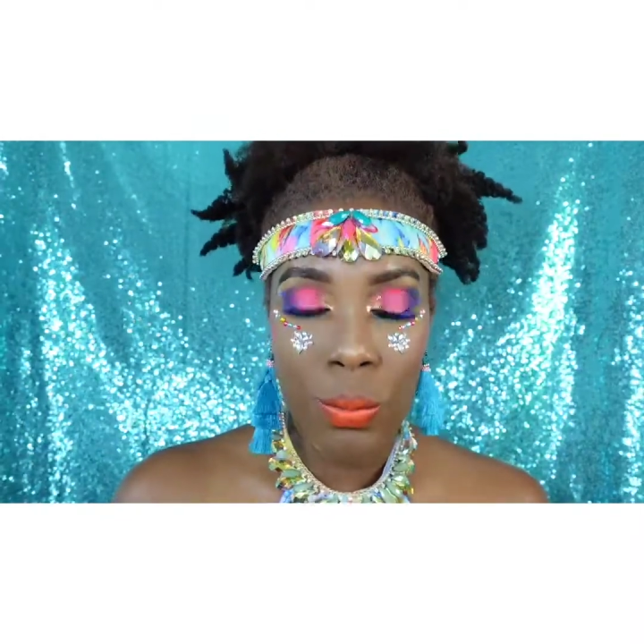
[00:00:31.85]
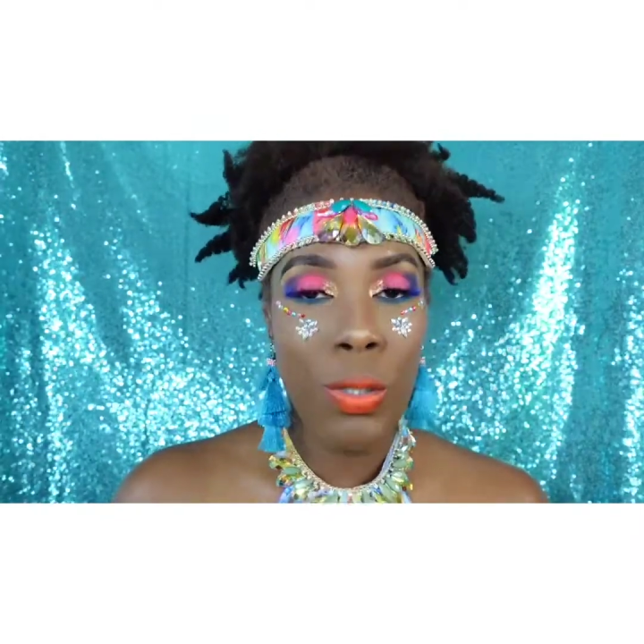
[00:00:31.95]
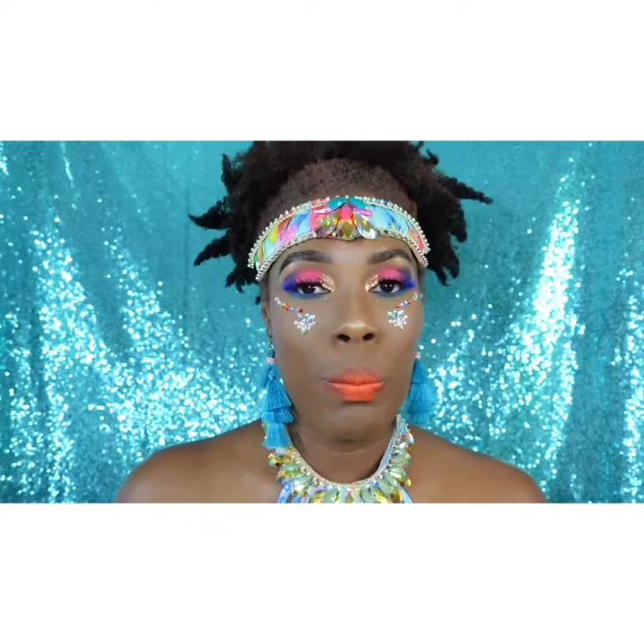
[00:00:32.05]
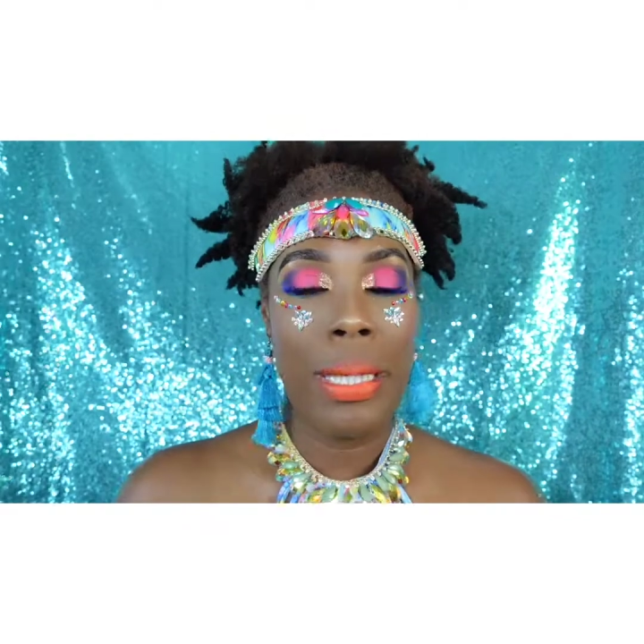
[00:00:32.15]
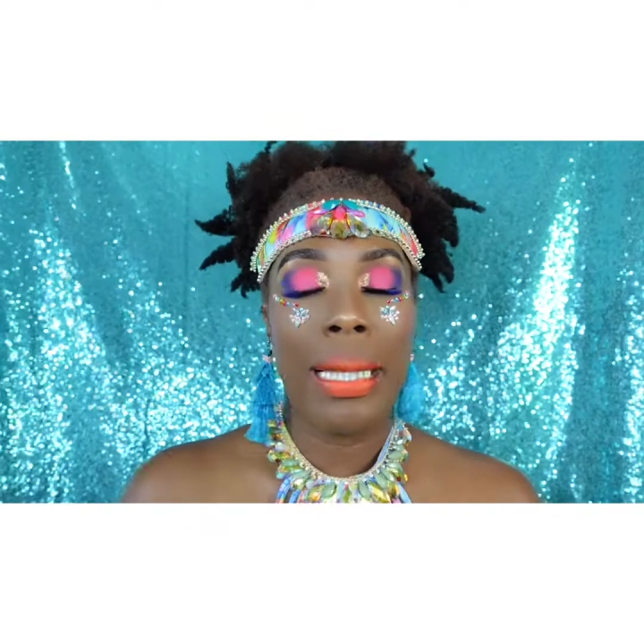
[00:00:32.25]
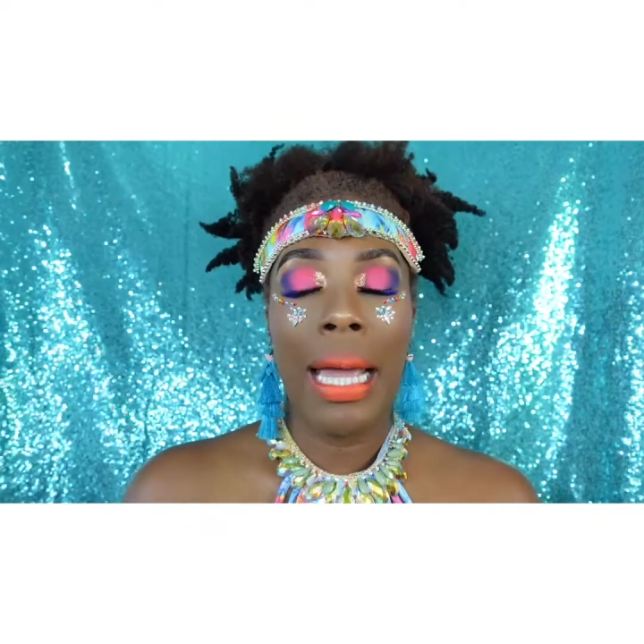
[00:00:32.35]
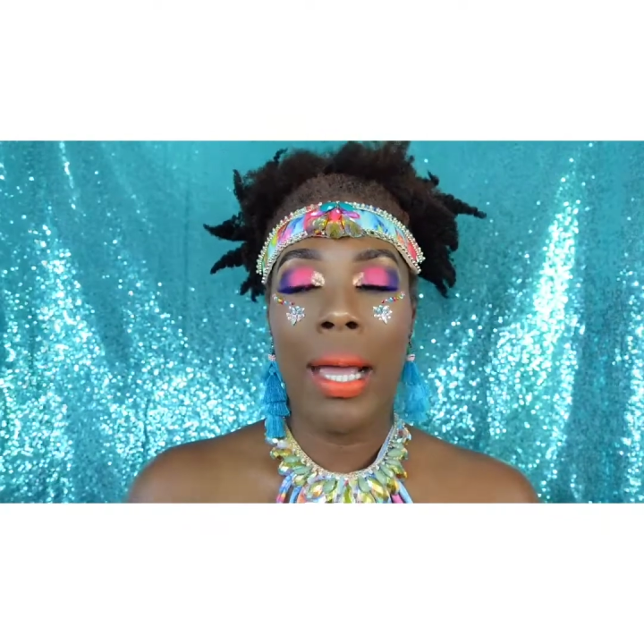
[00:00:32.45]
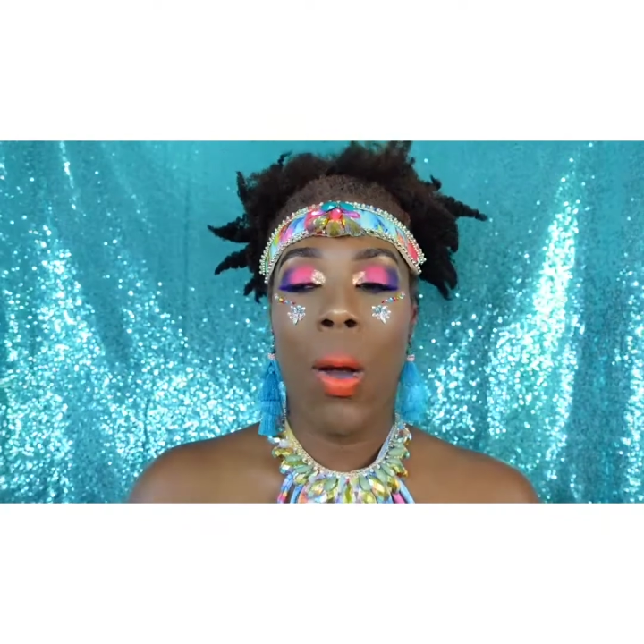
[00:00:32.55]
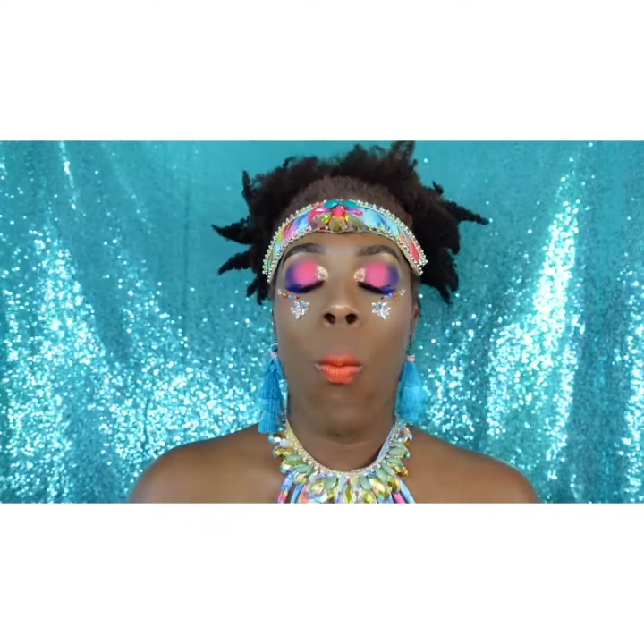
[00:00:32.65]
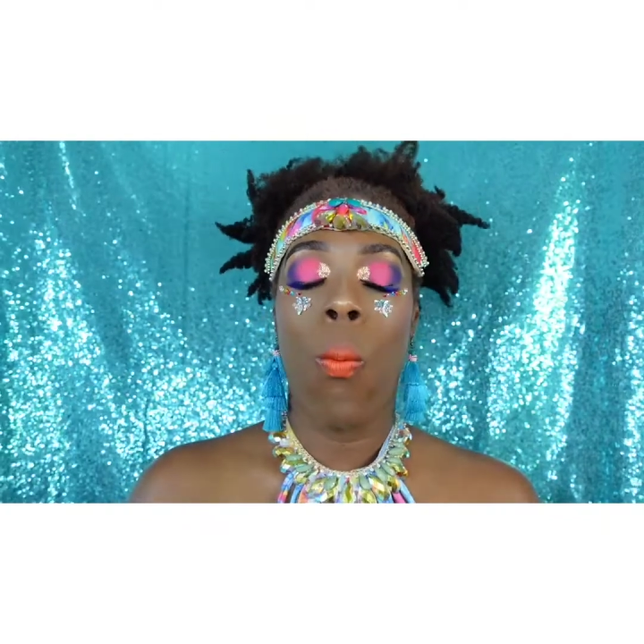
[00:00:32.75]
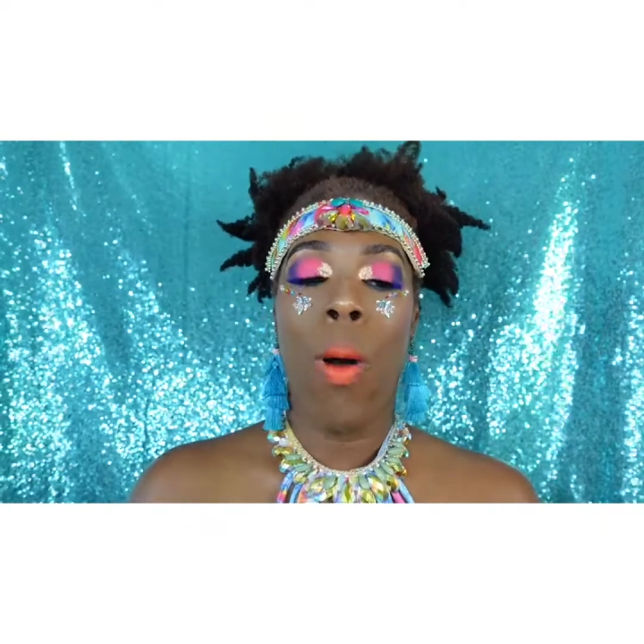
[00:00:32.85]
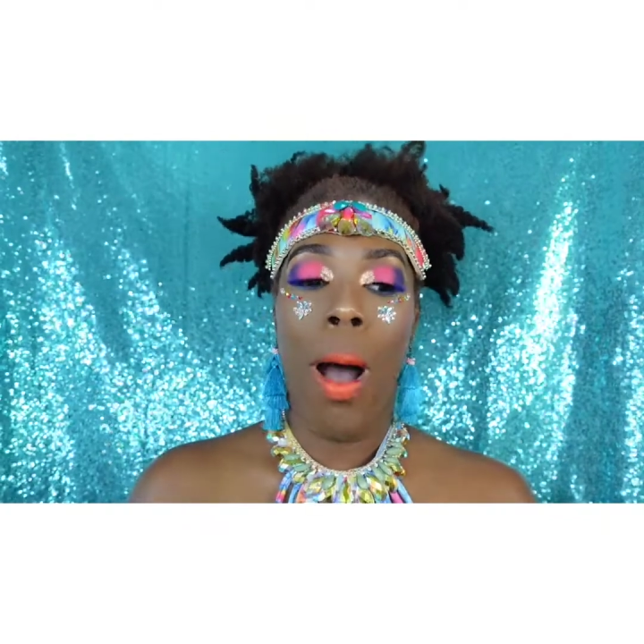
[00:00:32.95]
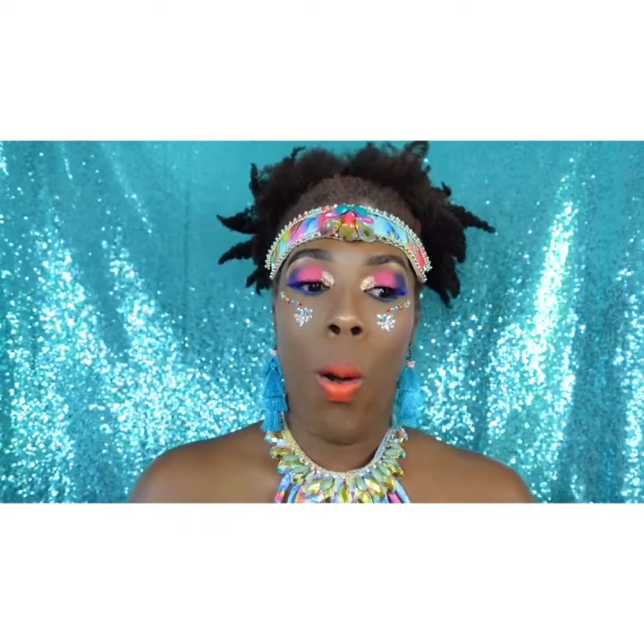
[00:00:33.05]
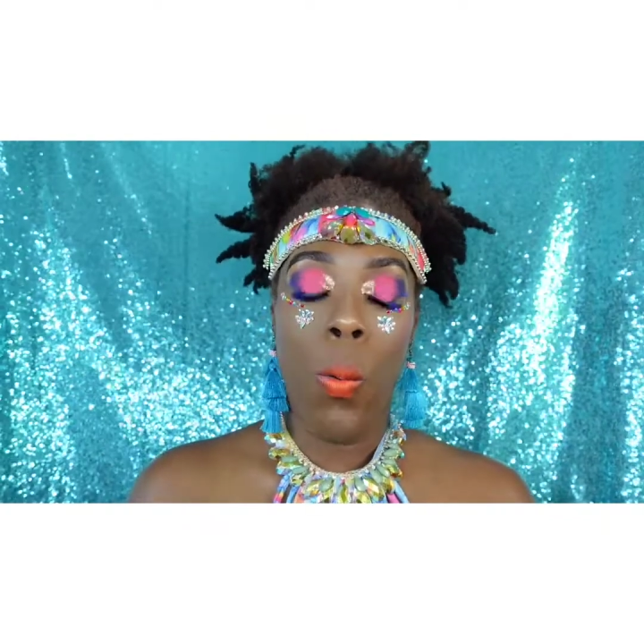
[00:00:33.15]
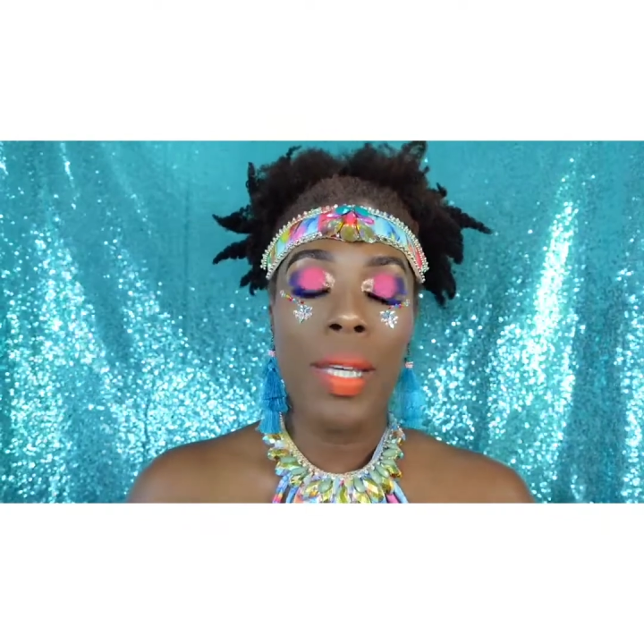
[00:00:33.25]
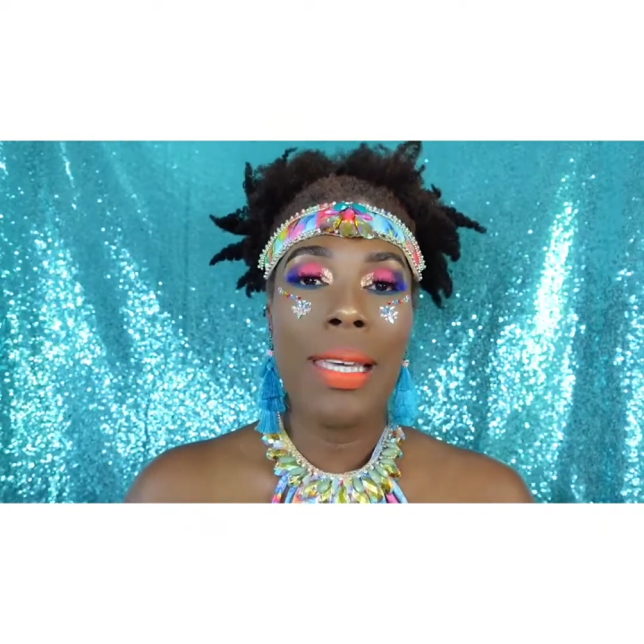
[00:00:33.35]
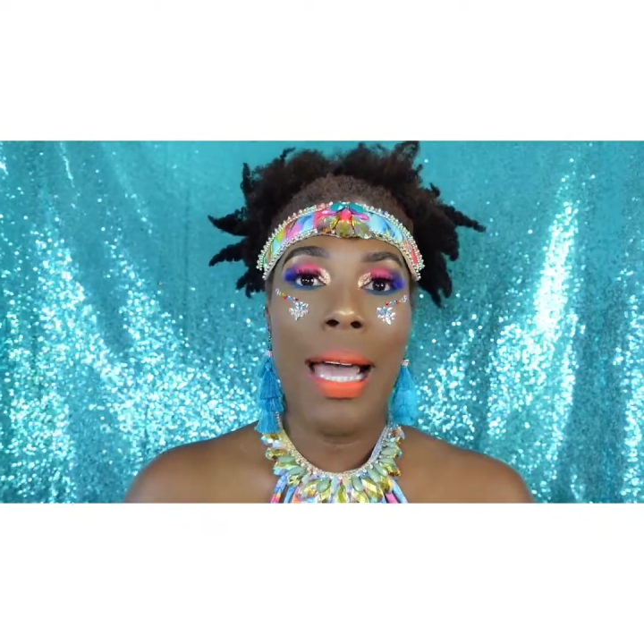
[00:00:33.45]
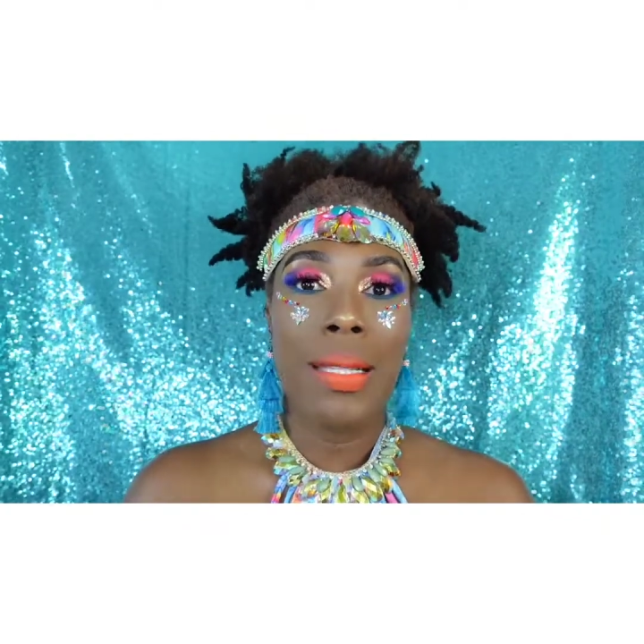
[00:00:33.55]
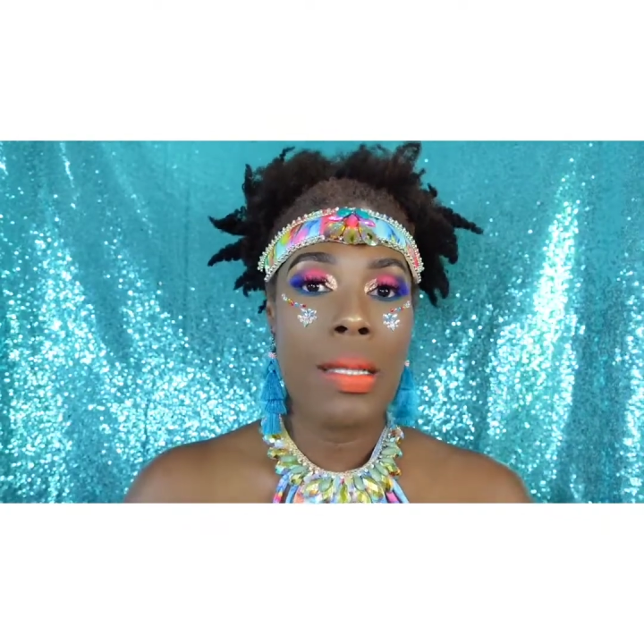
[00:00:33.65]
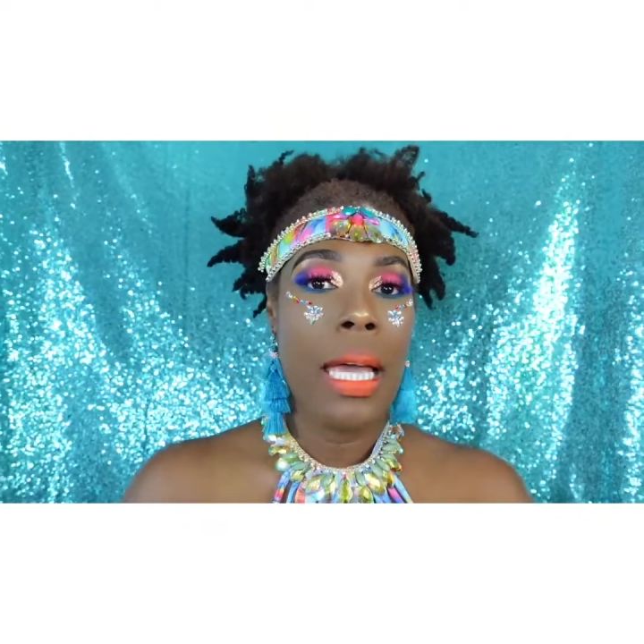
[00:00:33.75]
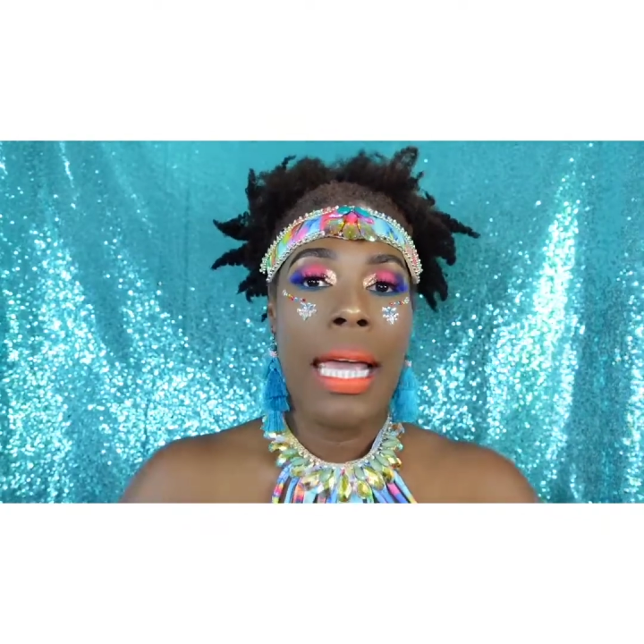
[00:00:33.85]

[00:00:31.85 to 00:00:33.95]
you'll be like, wow, yes.